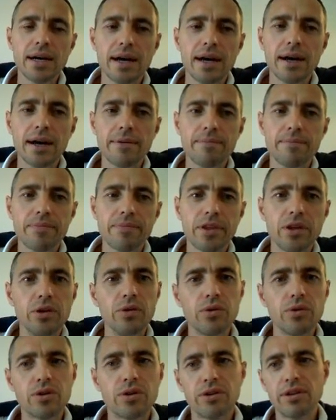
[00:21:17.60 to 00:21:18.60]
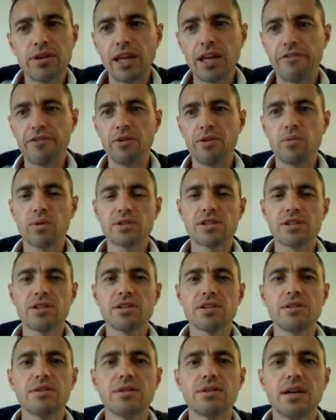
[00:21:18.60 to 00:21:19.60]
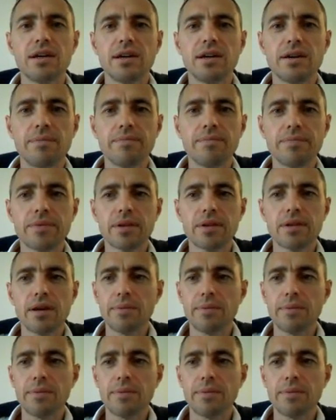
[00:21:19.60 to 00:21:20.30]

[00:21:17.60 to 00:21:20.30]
Um, you could, if you wanted to, um,